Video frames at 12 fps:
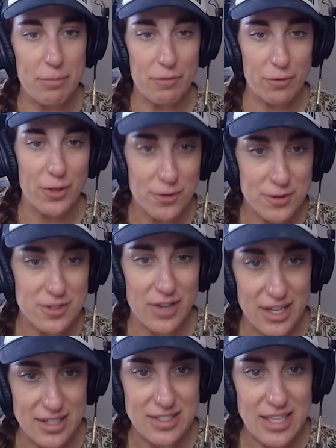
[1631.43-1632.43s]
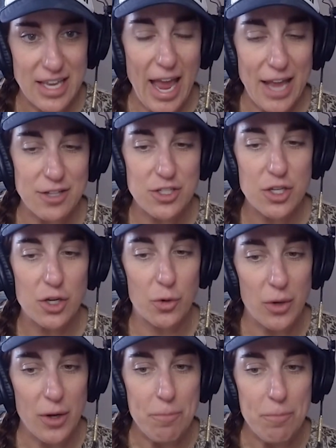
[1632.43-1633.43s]
But for those of us, and
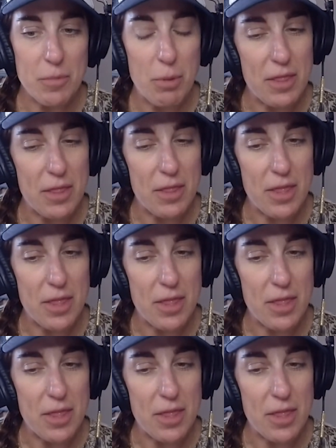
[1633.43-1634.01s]
so, but